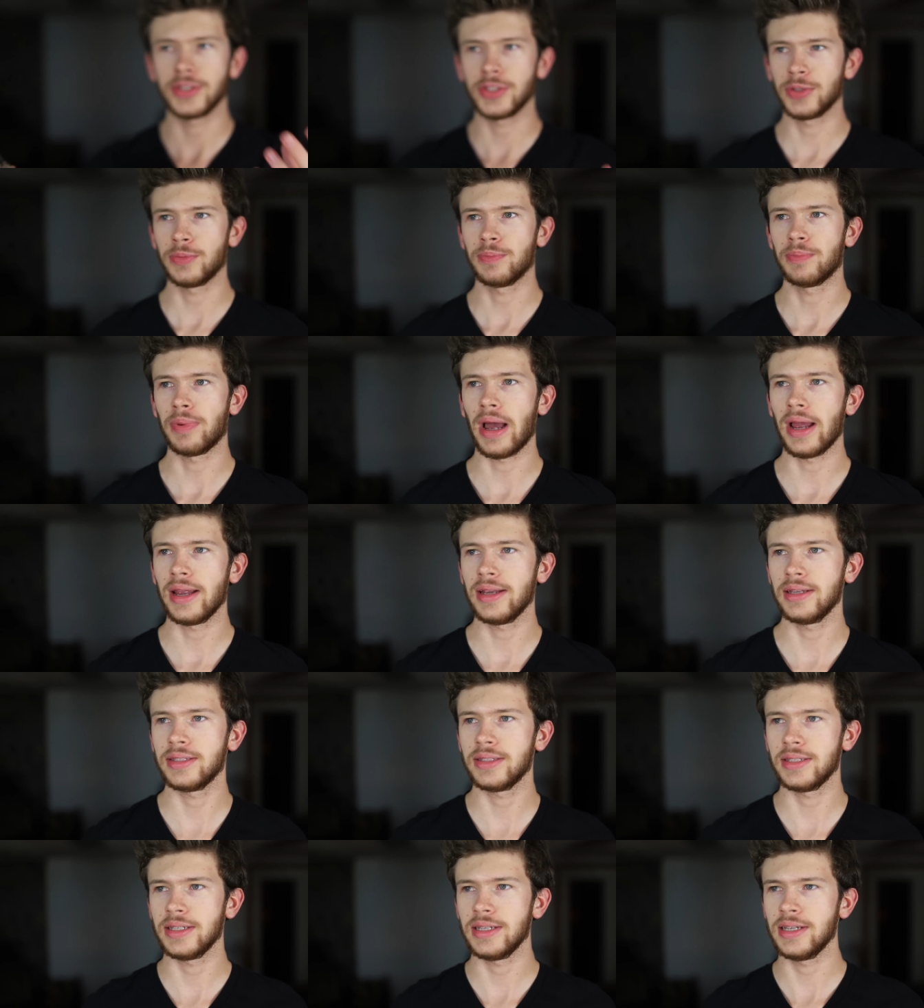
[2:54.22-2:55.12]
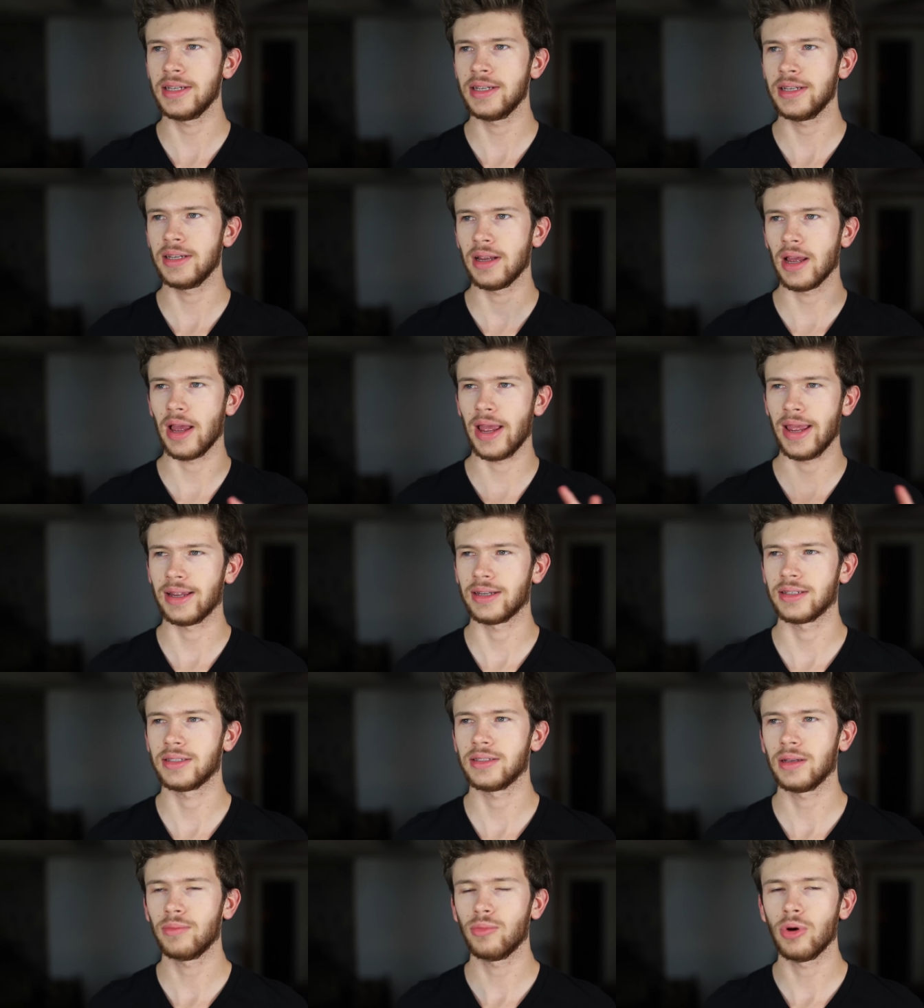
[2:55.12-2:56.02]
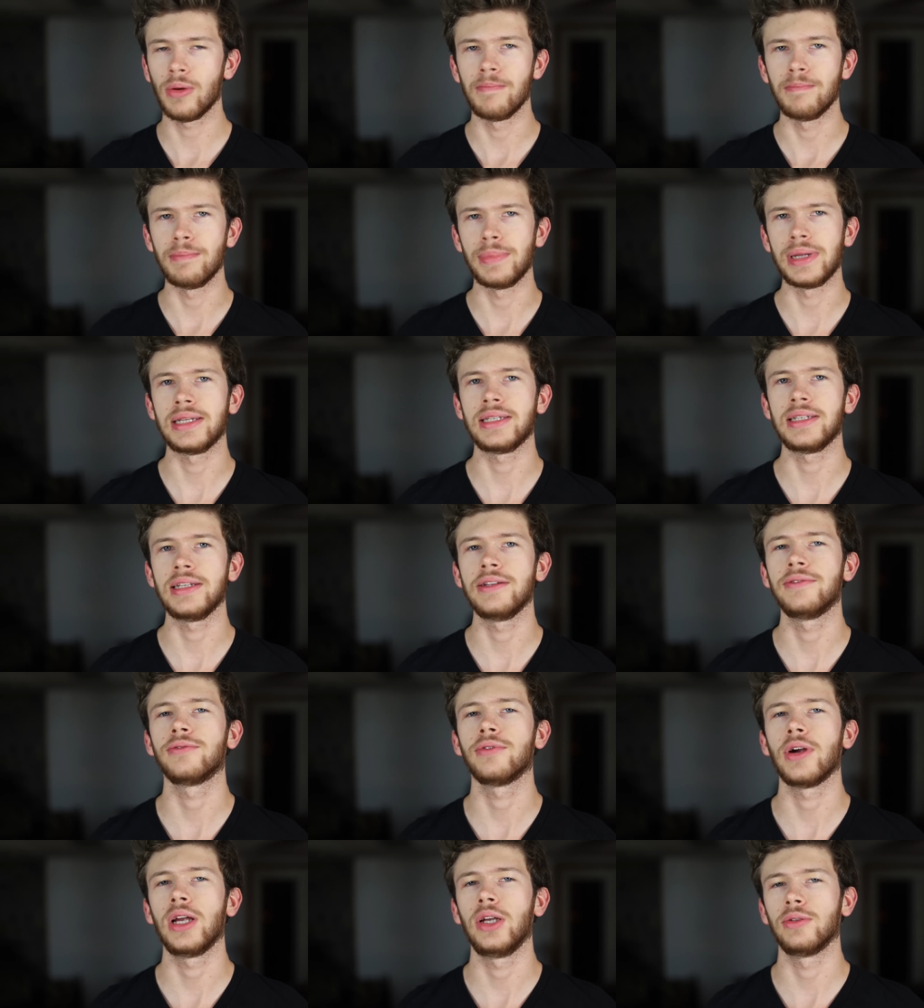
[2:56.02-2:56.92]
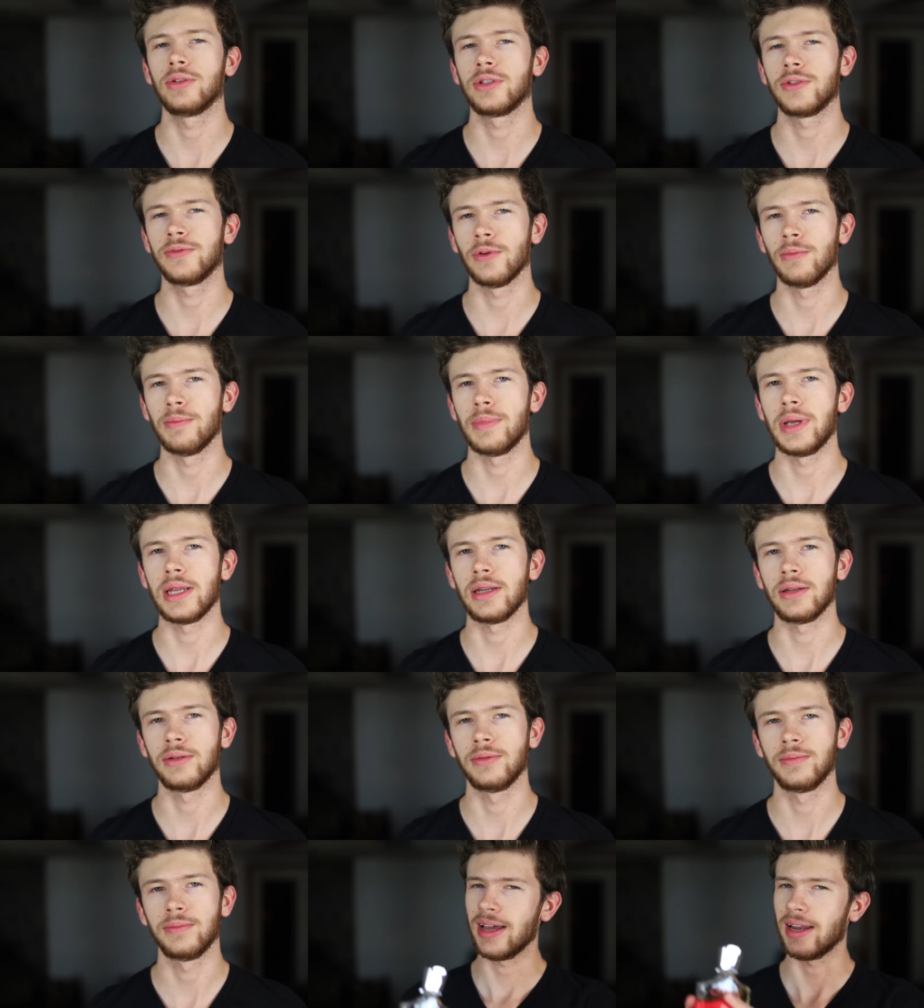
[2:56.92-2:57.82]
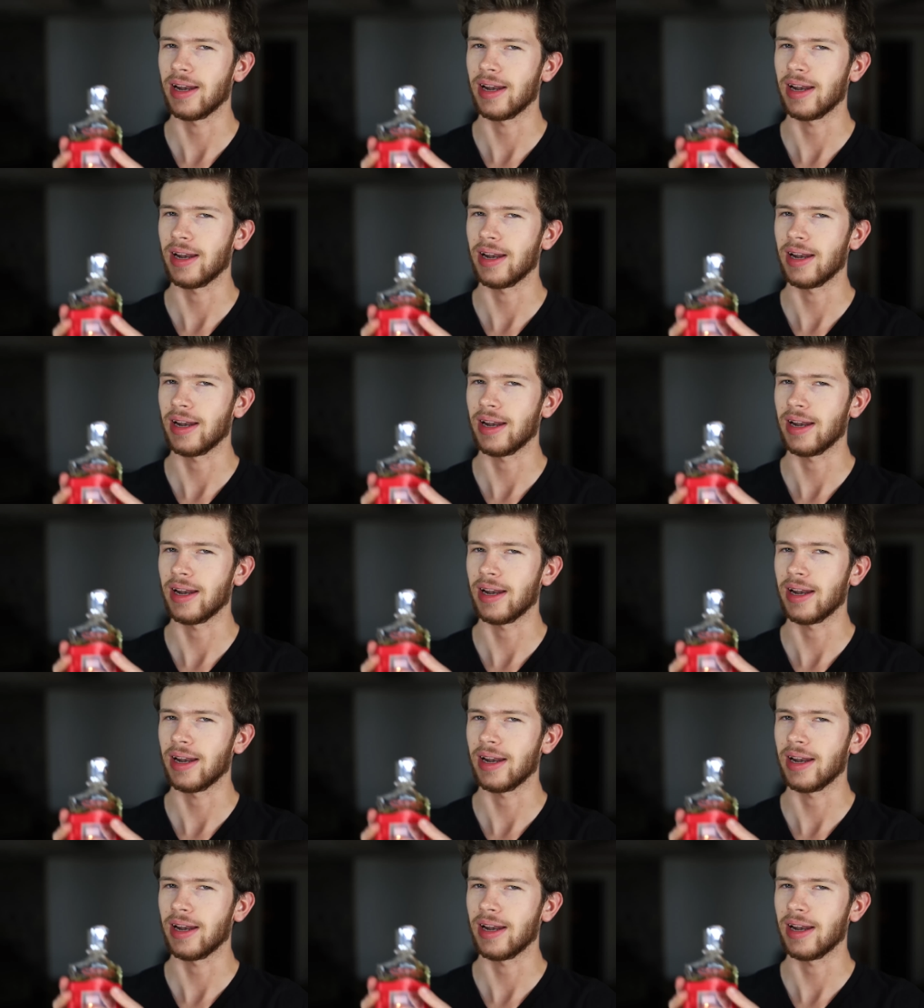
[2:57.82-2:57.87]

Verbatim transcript: spicy, and somewhat minty fragrance for men.